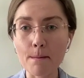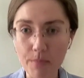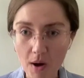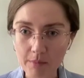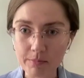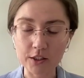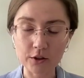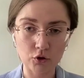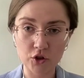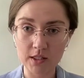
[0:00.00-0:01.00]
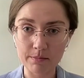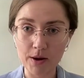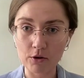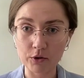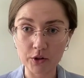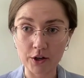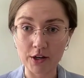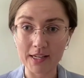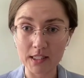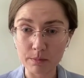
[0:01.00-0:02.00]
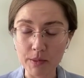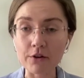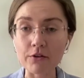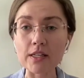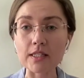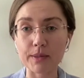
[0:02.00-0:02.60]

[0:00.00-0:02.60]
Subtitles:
public, not just about their experience,